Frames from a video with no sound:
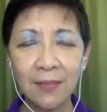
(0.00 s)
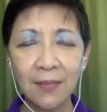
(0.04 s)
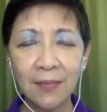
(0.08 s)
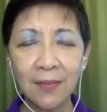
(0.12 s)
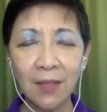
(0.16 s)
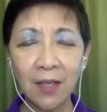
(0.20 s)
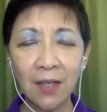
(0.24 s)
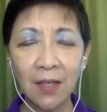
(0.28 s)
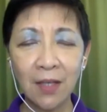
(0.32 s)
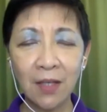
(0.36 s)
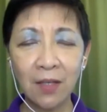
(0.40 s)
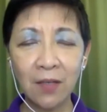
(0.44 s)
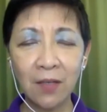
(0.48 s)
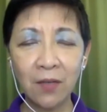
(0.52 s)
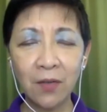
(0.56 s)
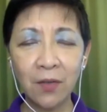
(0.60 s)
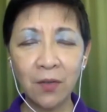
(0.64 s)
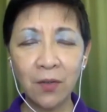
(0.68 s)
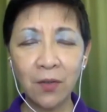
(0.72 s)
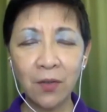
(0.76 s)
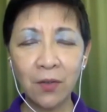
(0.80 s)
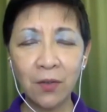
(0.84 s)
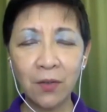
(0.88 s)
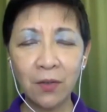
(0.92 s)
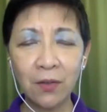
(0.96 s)
And if
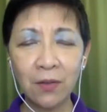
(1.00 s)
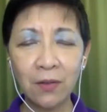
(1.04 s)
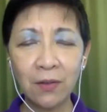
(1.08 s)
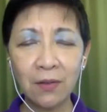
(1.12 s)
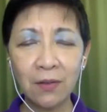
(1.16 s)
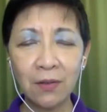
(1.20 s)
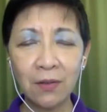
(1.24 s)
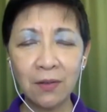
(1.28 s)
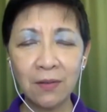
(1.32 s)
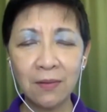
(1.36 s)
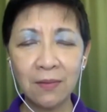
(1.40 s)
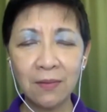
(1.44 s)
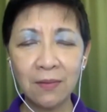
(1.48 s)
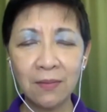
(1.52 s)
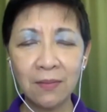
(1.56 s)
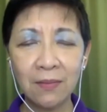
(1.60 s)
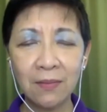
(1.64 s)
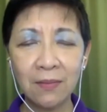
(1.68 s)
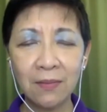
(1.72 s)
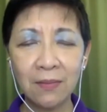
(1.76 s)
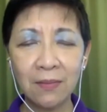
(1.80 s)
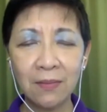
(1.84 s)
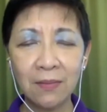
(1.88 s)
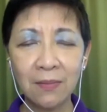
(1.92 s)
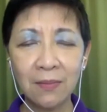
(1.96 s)
you do,
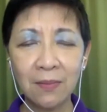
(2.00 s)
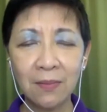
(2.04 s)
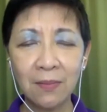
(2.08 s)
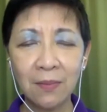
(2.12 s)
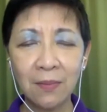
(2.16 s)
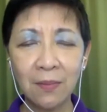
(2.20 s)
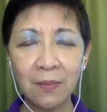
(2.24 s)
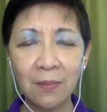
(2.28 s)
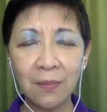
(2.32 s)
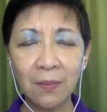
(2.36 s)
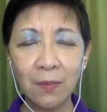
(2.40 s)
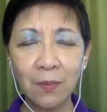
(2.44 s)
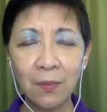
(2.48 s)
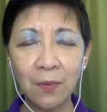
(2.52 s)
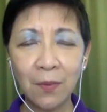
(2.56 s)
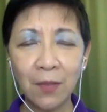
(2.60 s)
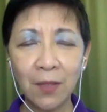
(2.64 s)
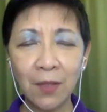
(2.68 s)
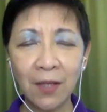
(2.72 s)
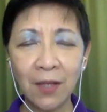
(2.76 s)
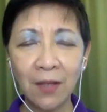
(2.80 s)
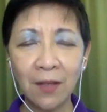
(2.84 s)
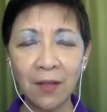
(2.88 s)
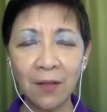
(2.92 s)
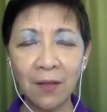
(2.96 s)

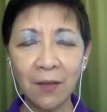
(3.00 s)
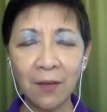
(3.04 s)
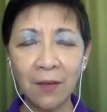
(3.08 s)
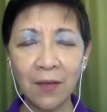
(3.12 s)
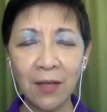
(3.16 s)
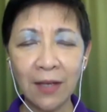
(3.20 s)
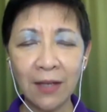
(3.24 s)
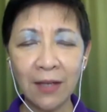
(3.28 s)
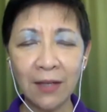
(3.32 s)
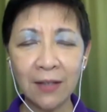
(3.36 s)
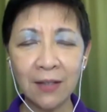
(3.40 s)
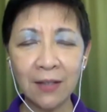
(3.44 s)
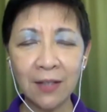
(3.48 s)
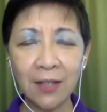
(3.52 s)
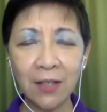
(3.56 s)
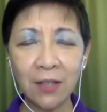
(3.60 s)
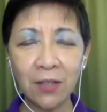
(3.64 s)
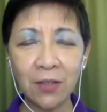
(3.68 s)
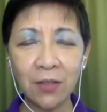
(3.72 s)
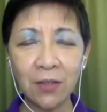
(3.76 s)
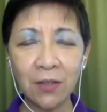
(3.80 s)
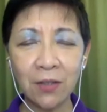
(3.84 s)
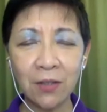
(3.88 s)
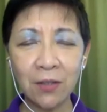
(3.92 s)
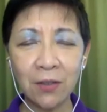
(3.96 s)
breathe
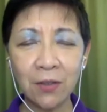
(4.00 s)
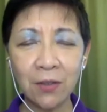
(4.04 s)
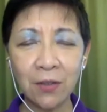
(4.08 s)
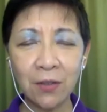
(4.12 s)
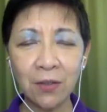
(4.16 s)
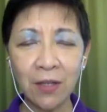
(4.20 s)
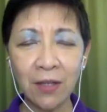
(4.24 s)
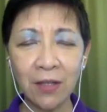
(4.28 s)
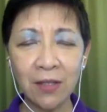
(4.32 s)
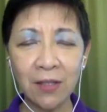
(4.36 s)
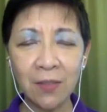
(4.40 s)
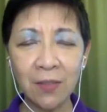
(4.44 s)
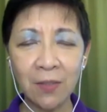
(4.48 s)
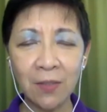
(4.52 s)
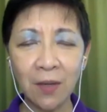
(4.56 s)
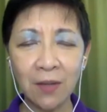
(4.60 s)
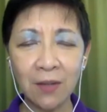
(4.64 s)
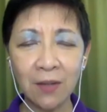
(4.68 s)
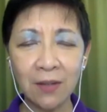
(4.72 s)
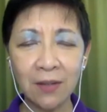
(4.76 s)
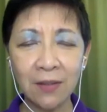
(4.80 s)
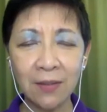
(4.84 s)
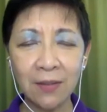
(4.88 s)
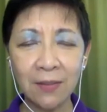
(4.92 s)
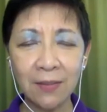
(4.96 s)
relaxation into that
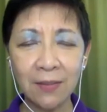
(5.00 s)
spot.